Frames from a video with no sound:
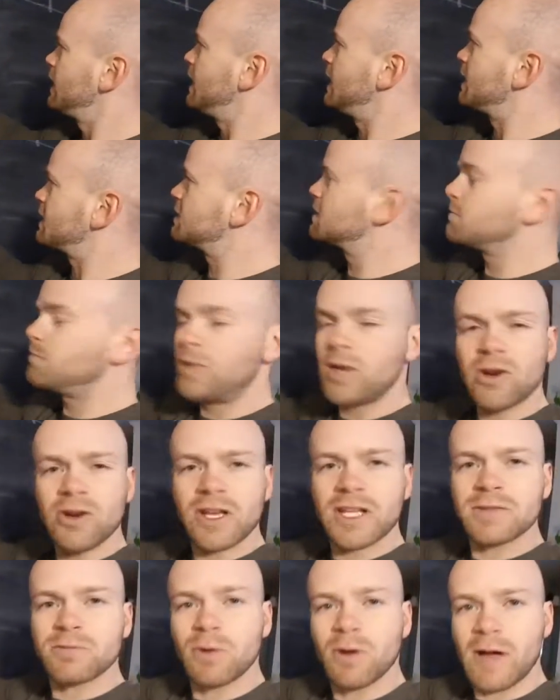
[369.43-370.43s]
And
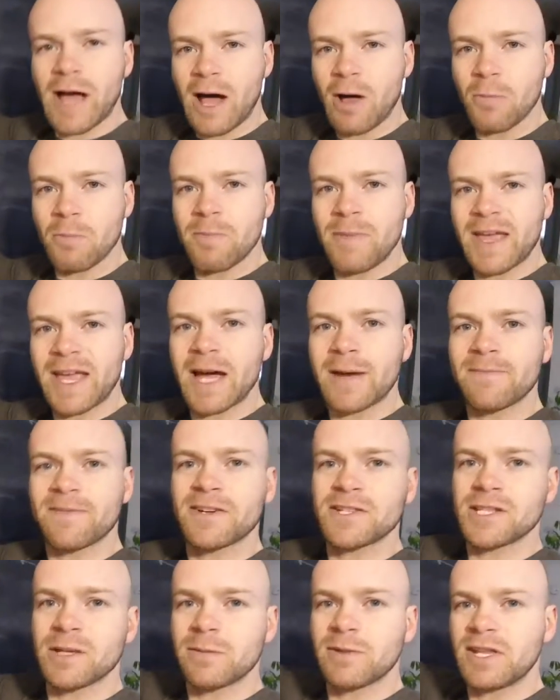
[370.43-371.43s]
experience will help make up
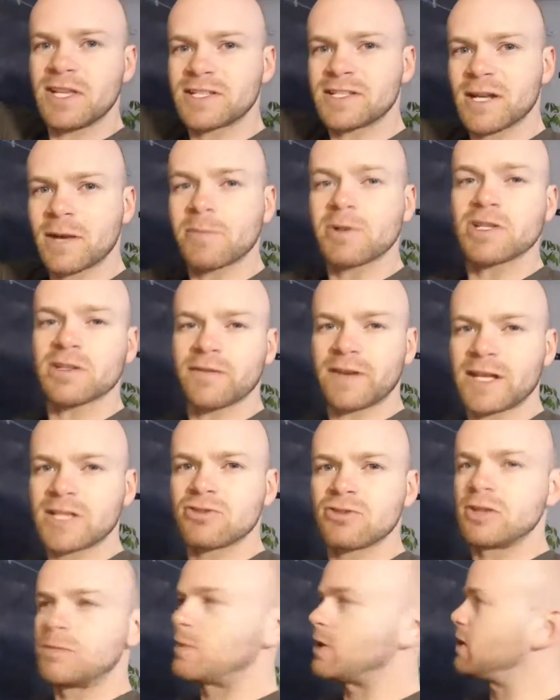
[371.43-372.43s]
for some of these numbers
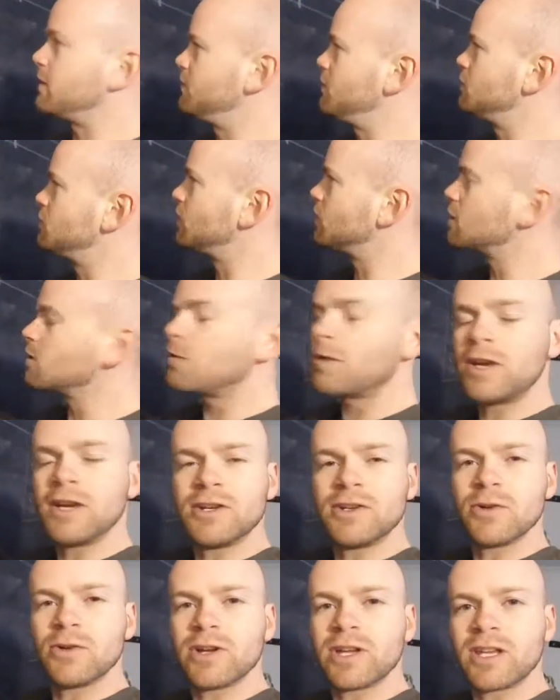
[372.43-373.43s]
eventually, but if you don't know what
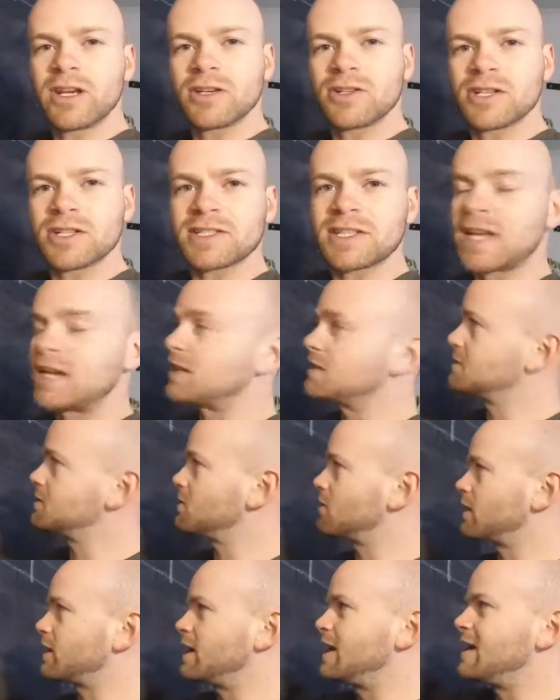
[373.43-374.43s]
you're doing and you're just getting
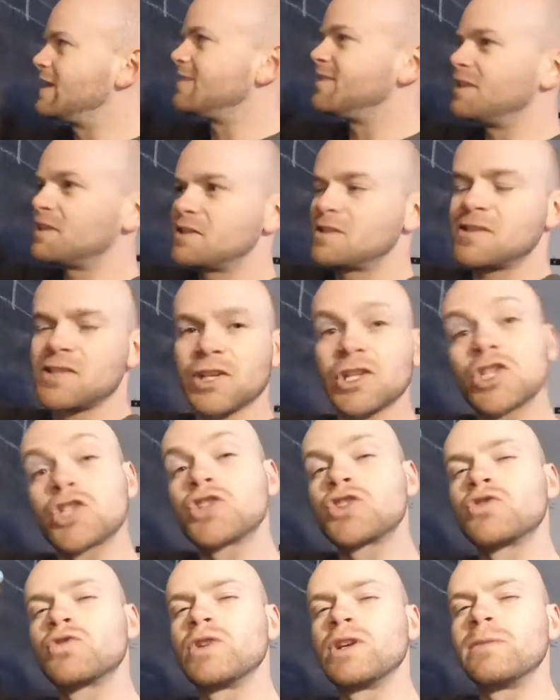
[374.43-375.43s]
started, this is
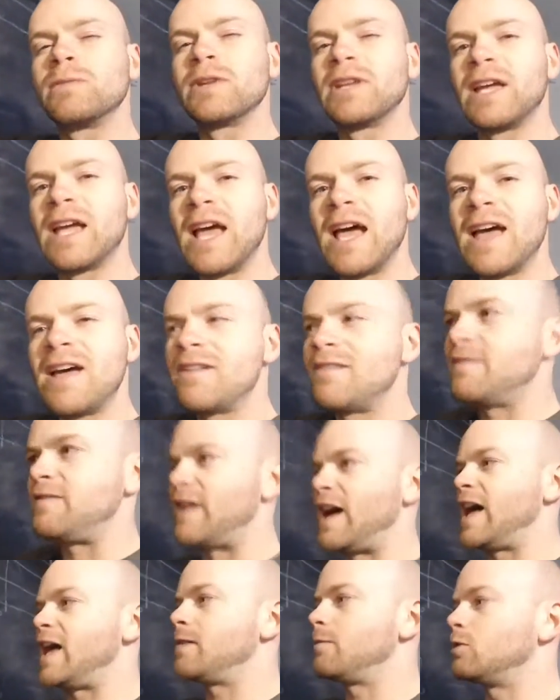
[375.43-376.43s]
extremely
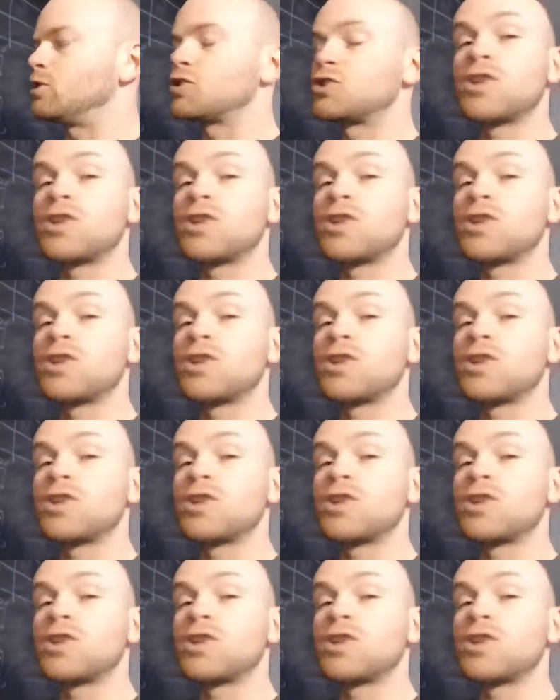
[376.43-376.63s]
valuable.